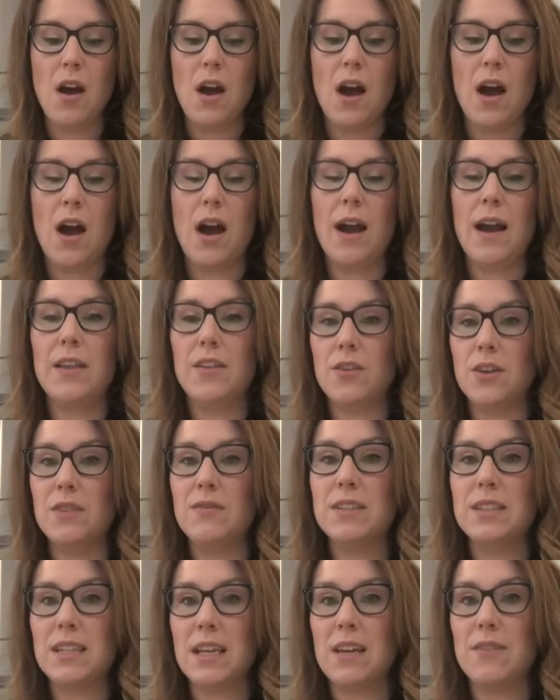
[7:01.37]
and they're
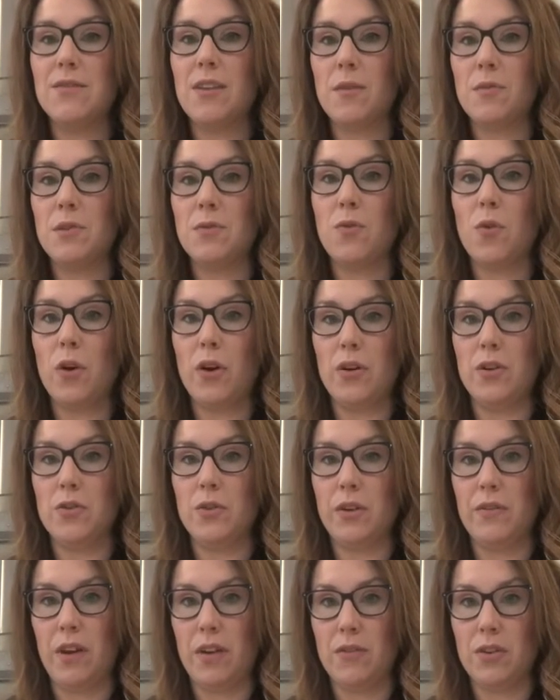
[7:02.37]
even safe up to
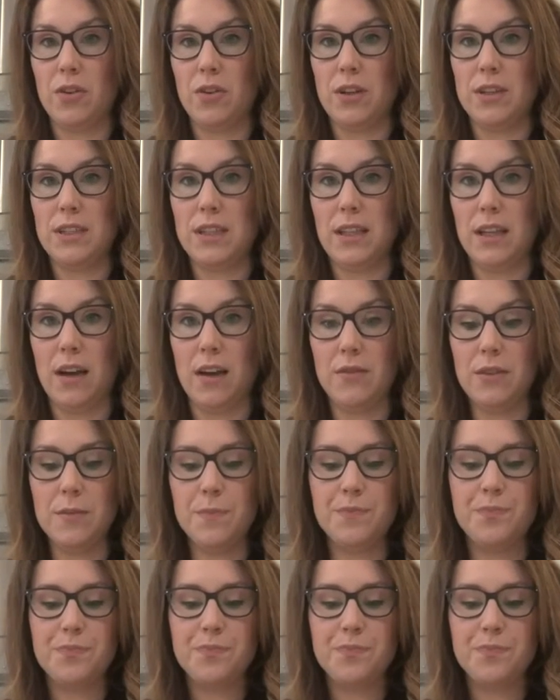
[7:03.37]
425 degrees in the oven.